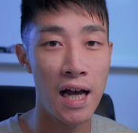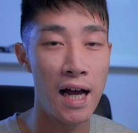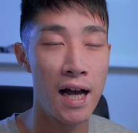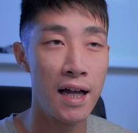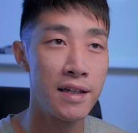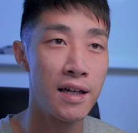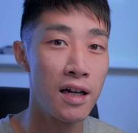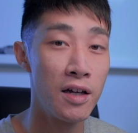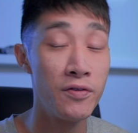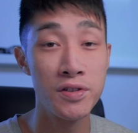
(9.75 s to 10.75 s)
And
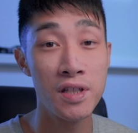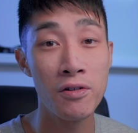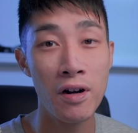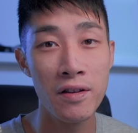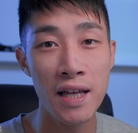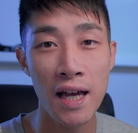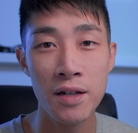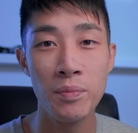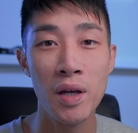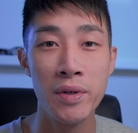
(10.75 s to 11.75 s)
if you stick around the
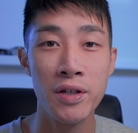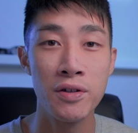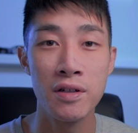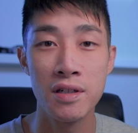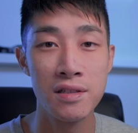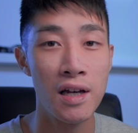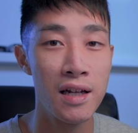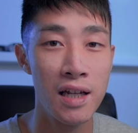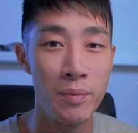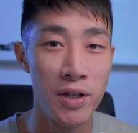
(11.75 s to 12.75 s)
end, maybe you can
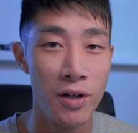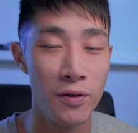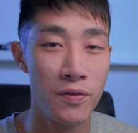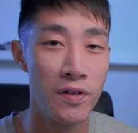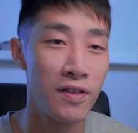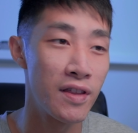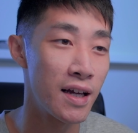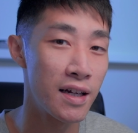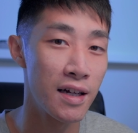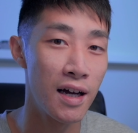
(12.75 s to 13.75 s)
decide and let me know if you
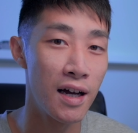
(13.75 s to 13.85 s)
think